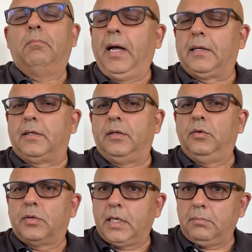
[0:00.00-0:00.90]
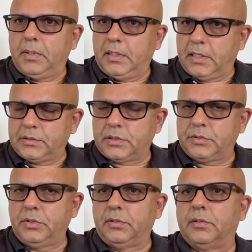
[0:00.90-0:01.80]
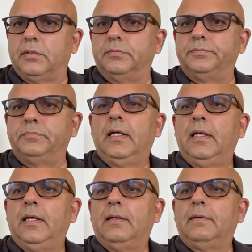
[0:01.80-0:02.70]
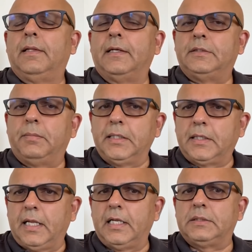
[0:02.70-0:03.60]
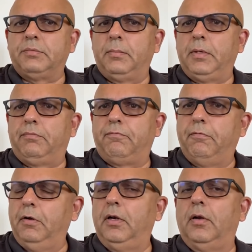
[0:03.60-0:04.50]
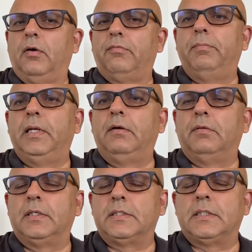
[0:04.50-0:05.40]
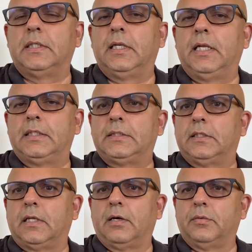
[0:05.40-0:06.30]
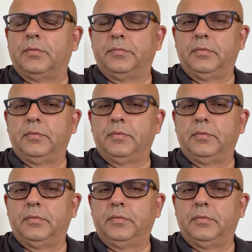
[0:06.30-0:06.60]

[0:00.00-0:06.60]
But you can be rest assured that Jamatkhanas will be full of believers in the next satado.